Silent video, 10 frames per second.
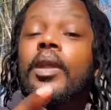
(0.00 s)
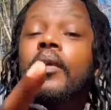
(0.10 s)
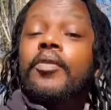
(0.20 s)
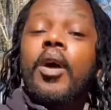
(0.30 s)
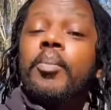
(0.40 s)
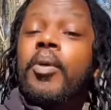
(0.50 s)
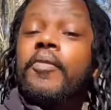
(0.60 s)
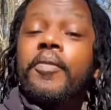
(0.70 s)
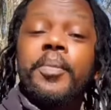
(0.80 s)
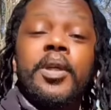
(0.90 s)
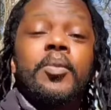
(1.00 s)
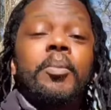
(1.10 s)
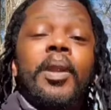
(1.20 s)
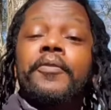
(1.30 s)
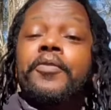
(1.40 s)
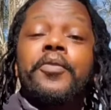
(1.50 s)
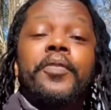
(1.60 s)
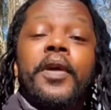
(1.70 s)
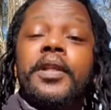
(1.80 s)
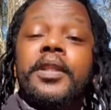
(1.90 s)
If y'all boy familiar with Black Food
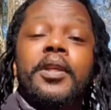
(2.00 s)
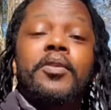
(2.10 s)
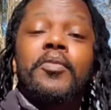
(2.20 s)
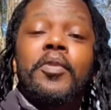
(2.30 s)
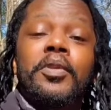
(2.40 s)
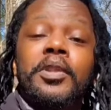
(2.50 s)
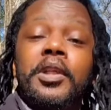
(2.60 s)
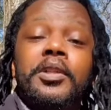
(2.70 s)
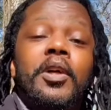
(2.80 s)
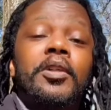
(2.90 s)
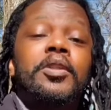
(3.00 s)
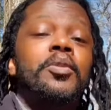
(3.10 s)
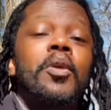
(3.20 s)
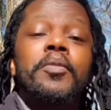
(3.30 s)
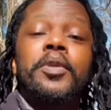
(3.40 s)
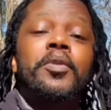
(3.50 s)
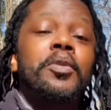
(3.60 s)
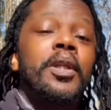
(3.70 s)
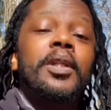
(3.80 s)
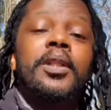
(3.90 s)
Friday taking over on TikTok, then you already know
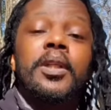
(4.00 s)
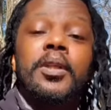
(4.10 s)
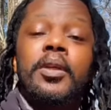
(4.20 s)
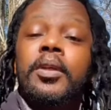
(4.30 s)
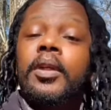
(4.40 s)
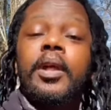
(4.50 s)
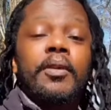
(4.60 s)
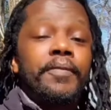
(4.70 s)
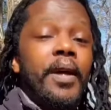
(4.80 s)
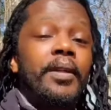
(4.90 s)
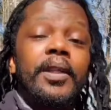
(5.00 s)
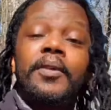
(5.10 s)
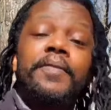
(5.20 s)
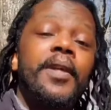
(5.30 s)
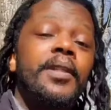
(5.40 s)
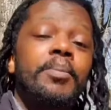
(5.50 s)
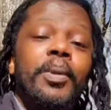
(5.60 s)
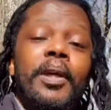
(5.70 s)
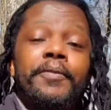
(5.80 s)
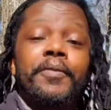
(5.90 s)
KJ Kearney, the founder and the face of
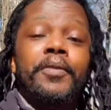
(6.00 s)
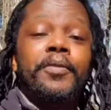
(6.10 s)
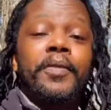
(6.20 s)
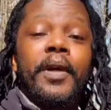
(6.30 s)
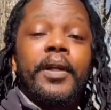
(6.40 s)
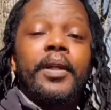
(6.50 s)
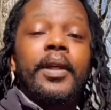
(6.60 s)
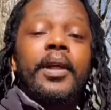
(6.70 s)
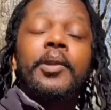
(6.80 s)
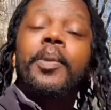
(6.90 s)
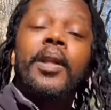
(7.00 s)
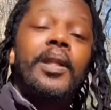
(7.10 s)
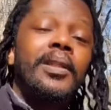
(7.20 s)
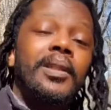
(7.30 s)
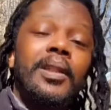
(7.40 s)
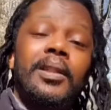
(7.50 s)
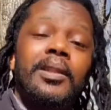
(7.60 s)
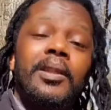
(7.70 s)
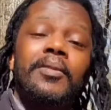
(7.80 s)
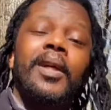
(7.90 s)
Black Food Friday. You probably done say to
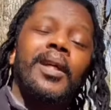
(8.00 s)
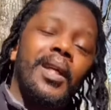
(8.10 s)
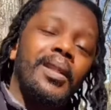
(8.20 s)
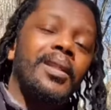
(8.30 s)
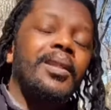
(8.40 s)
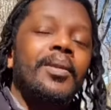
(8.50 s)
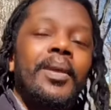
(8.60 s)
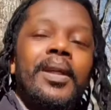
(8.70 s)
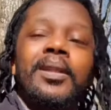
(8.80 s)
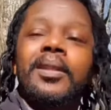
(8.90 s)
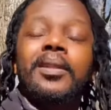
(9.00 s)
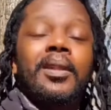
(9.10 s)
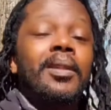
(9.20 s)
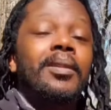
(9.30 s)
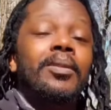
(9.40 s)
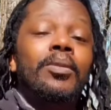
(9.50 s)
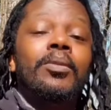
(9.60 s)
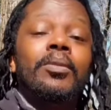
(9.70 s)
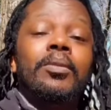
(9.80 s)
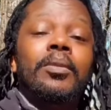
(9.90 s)
yourself, KJ seems like he's just a good
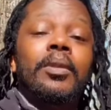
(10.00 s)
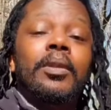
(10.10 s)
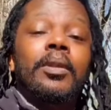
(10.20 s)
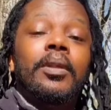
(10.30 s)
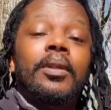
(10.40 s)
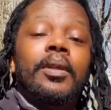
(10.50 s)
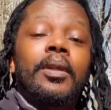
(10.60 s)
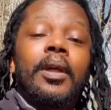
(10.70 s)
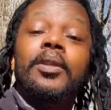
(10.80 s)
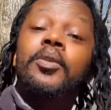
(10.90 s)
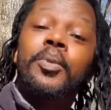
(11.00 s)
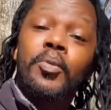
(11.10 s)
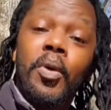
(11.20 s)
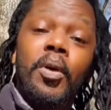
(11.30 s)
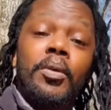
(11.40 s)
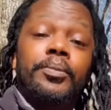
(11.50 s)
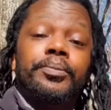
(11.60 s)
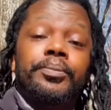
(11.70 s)
dude. And you'll be wrong.